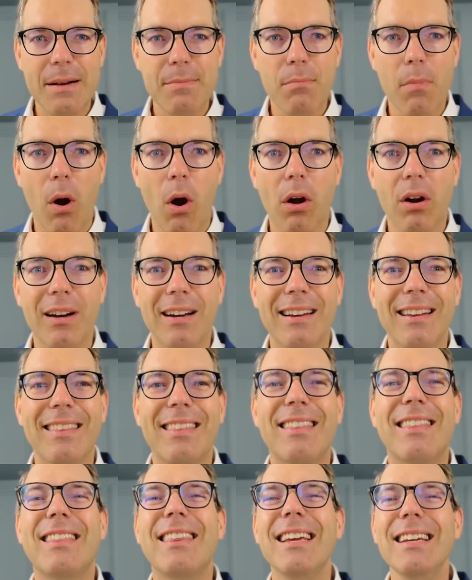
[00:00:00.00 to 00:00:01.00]
market is
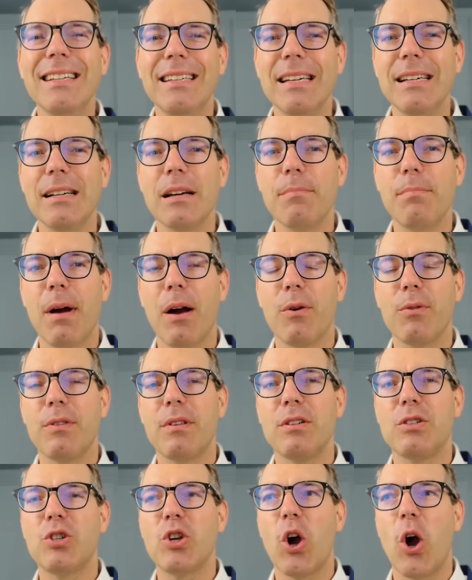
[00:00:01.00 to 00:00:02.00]
thinking about the
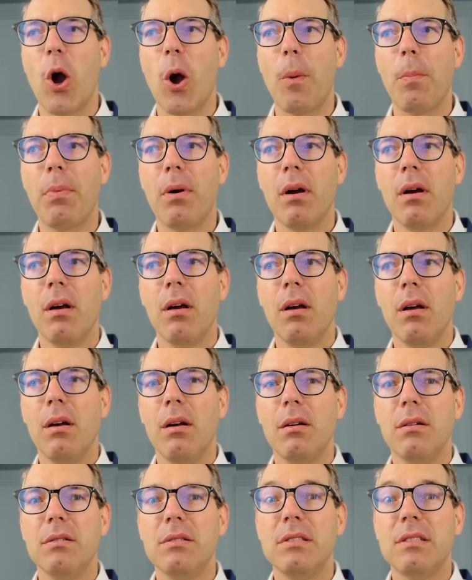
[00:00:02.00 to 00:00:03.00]
job
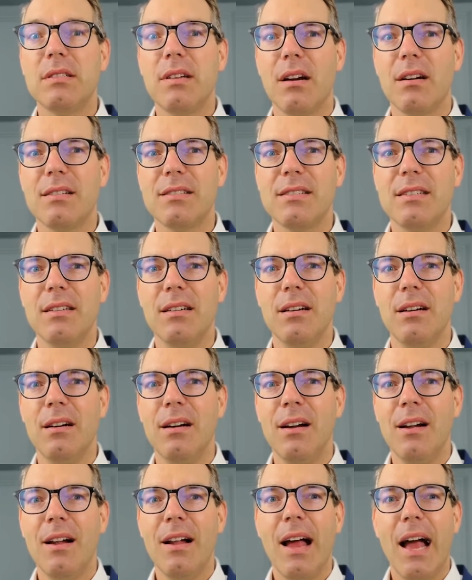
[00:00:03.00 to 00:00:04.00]
starts here.
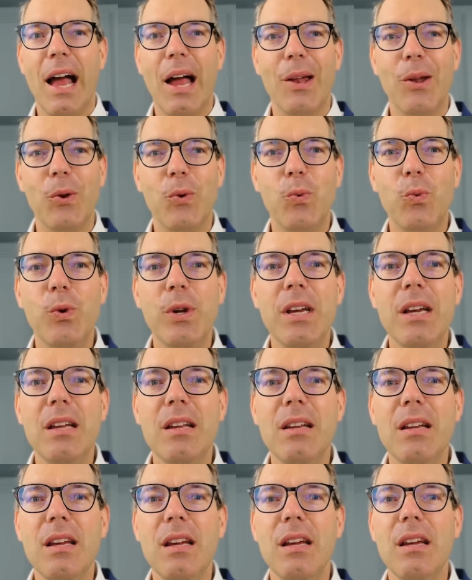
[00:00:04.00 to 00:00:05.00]
And we
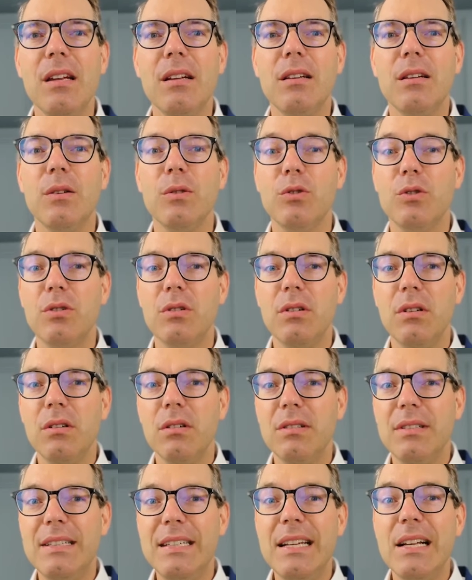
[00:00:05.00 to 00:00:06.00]
need to
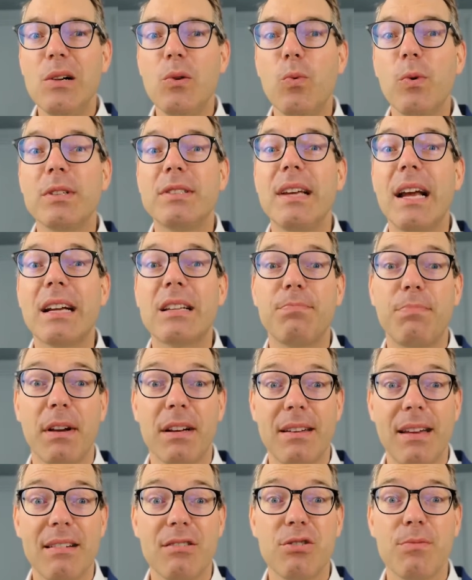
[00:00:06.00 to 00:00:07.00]
deal with
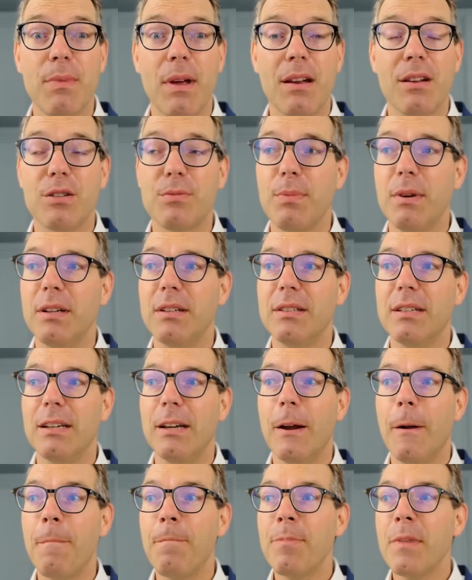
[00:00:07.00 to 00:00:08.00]
expectation management
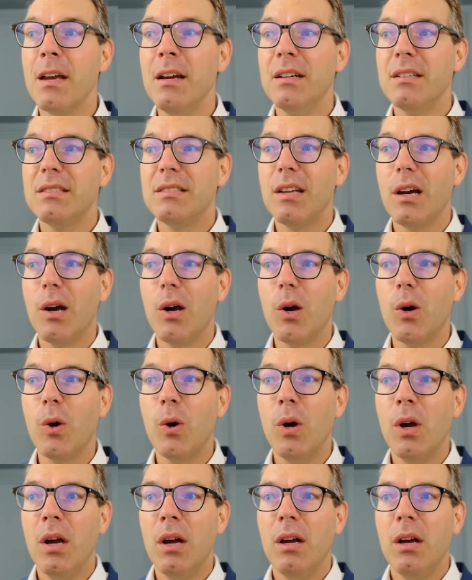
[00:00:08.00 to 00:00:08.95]
here. So